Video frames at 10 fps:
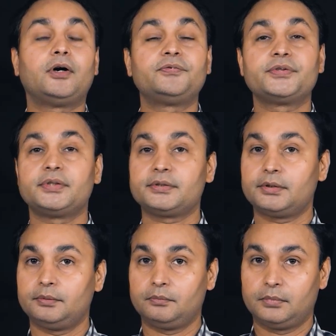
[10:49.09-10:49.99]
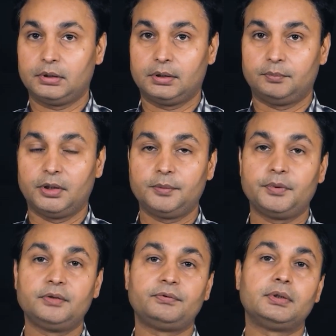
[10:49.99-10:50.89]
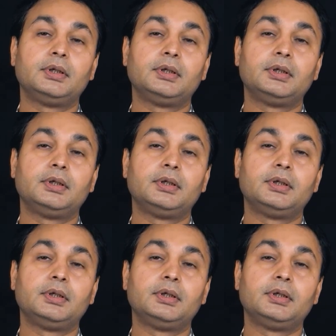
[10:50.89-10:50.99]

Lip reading: offices in multiple different